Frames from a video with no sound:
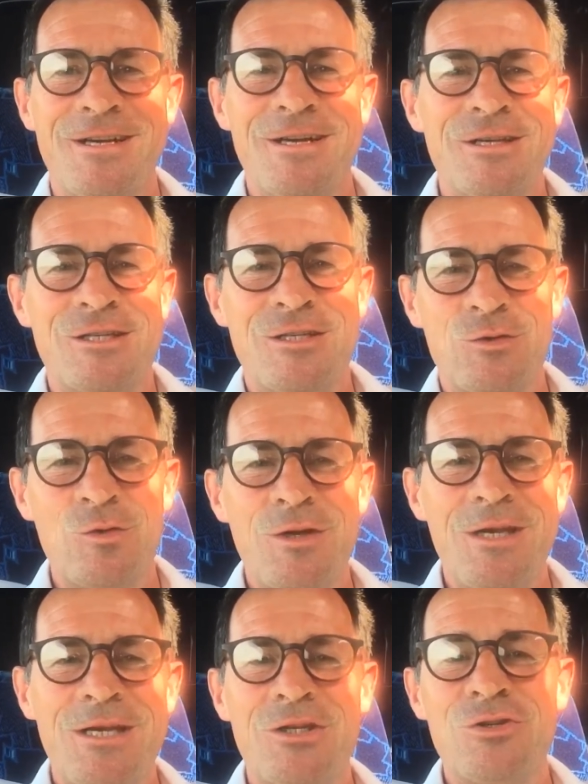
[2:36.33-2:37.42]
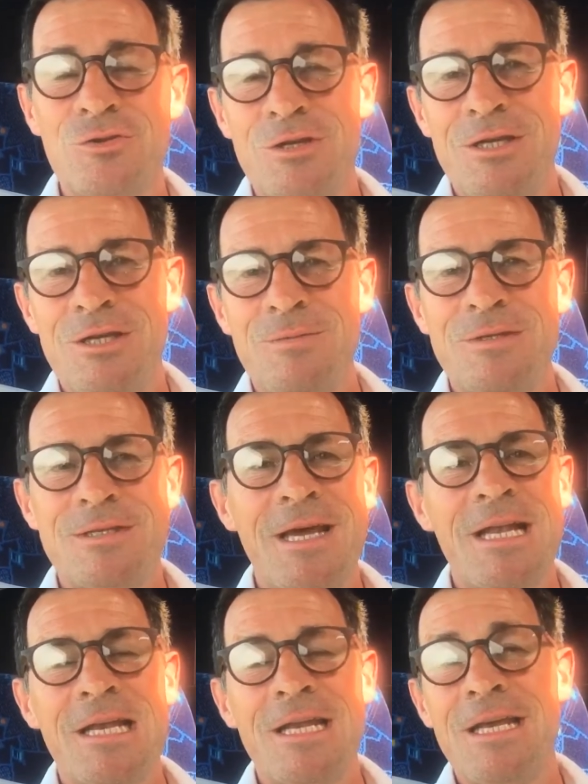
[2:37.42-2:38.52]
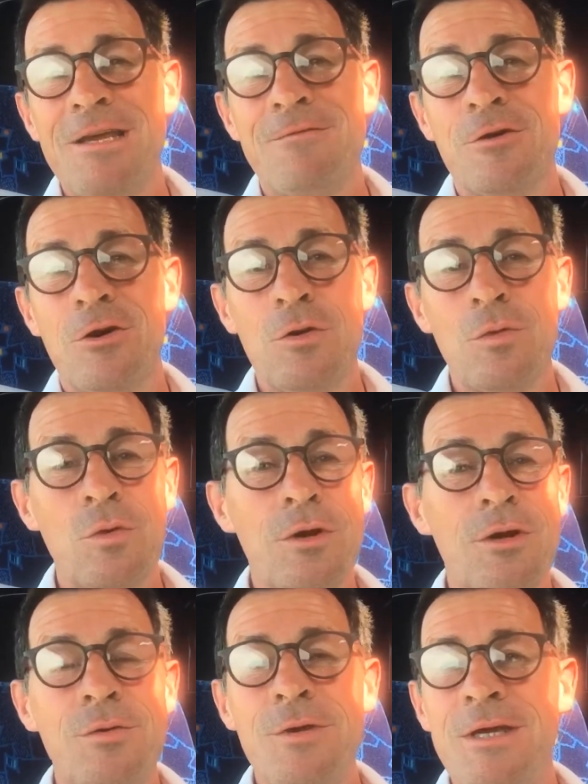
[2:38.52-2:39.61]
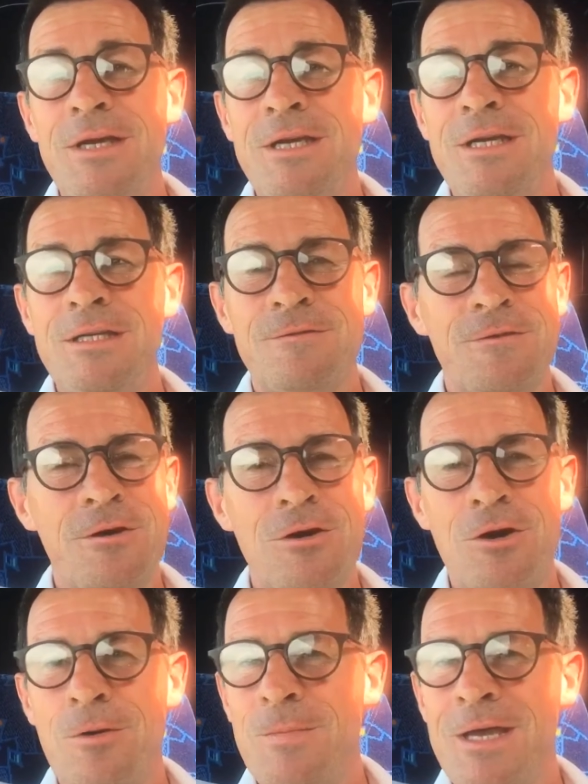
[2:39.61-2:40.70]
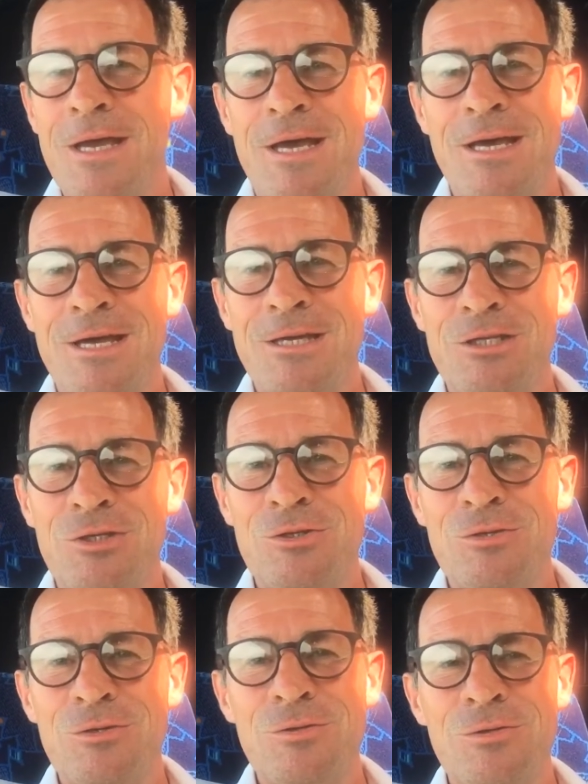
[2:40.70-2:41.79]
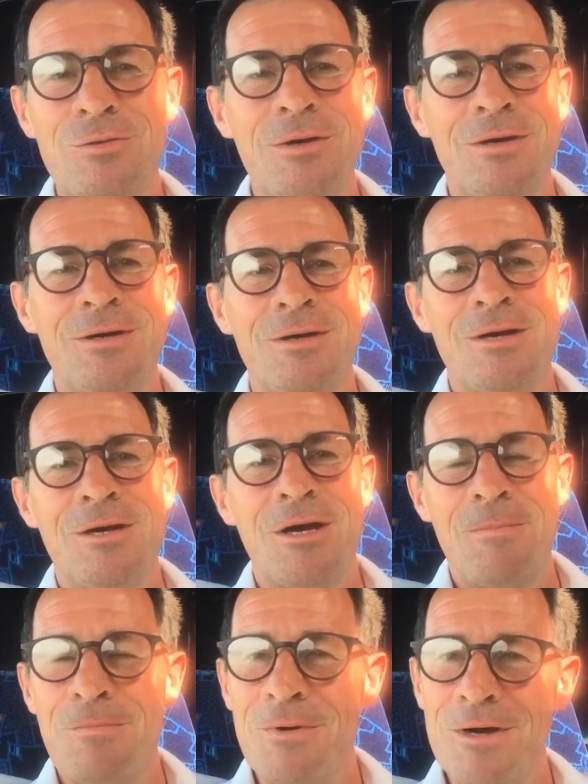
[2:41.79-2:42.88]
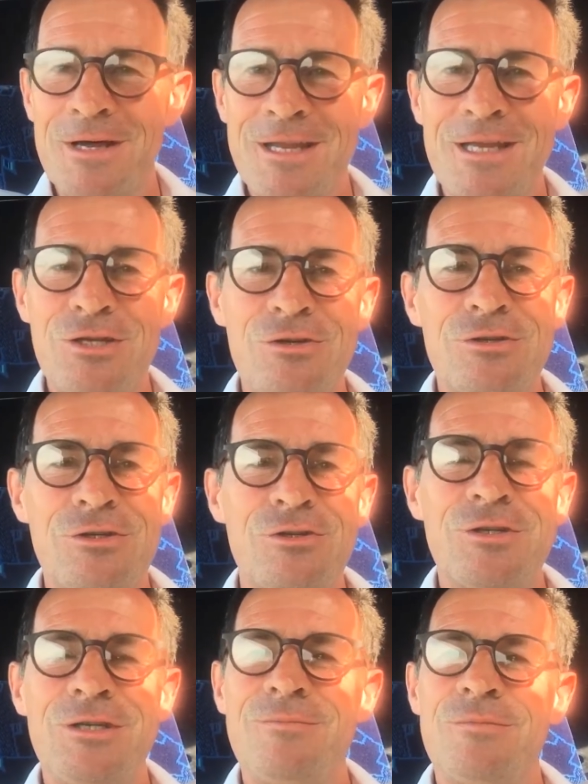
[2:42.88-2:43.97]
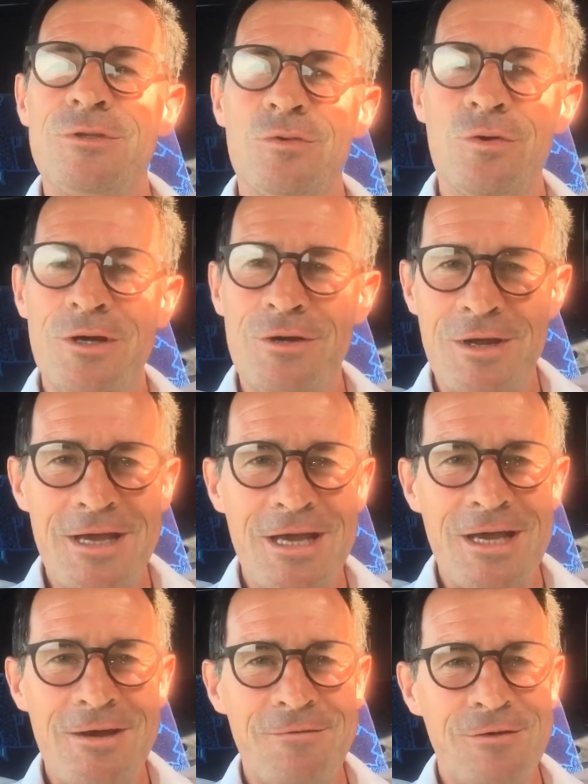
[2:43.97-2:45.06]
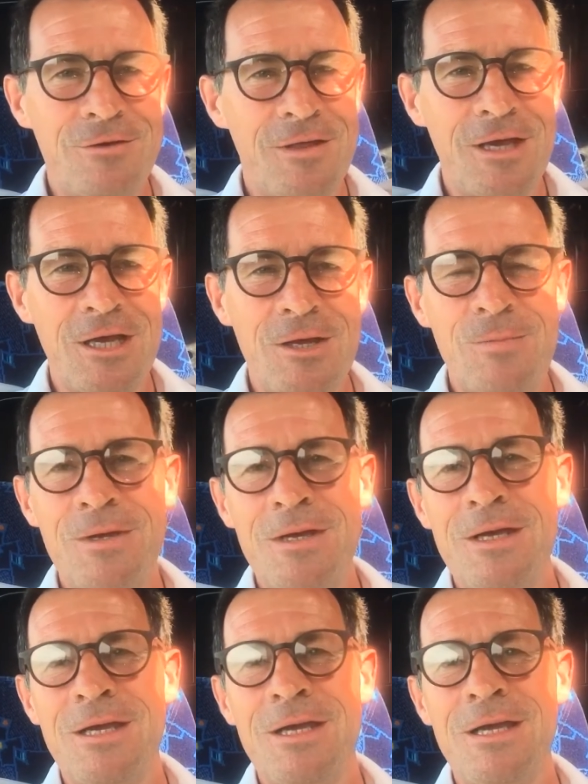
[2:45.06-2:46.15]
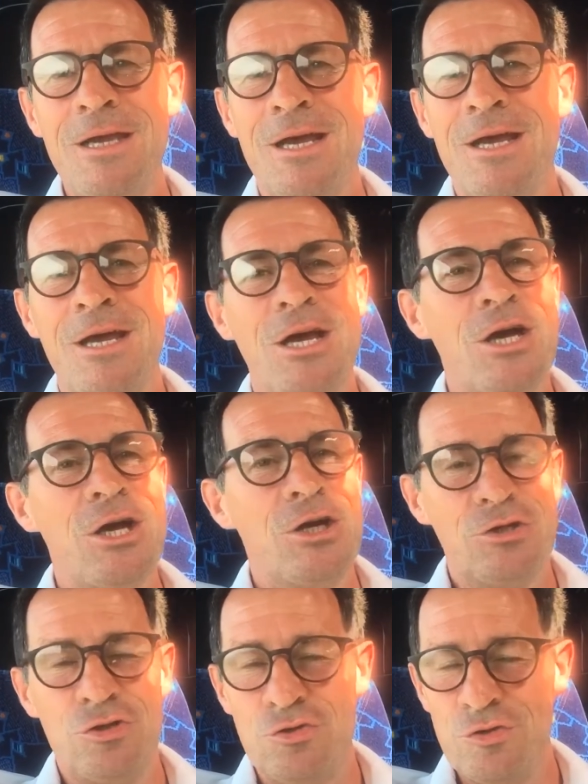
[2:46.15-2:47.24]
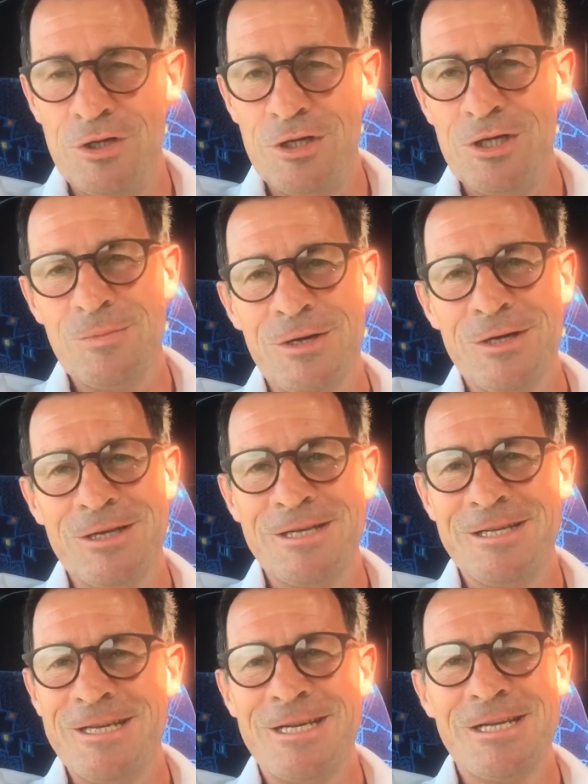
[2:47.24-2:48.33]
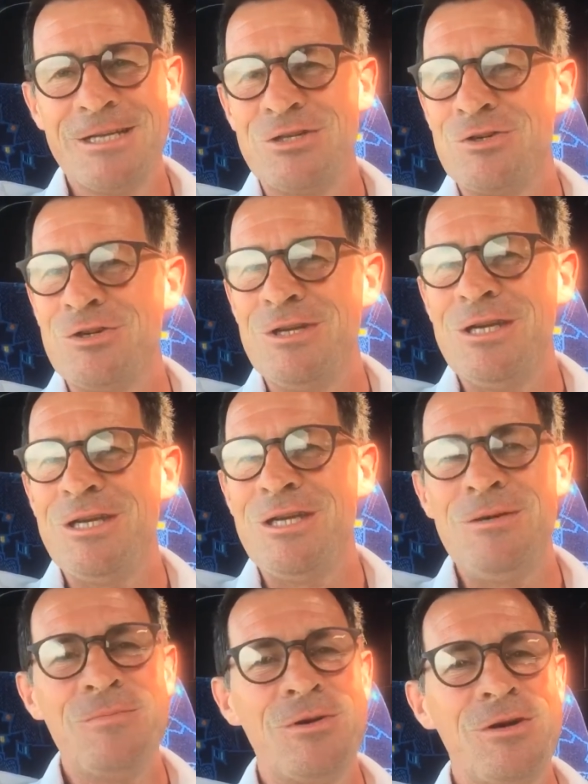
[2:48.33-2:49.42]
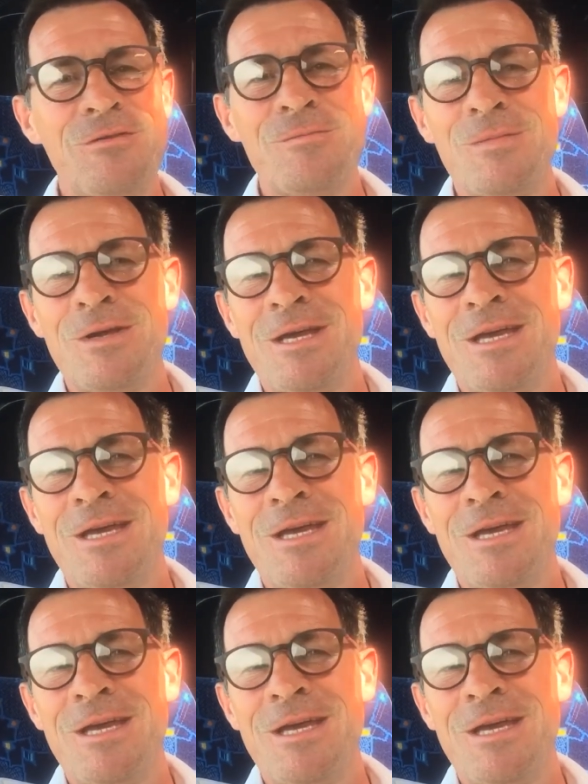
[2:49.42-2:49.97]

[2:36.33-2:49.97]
Sweet dreams that leave all worries far behind you. But in your dreams, wherever they be, dream a little dream of me.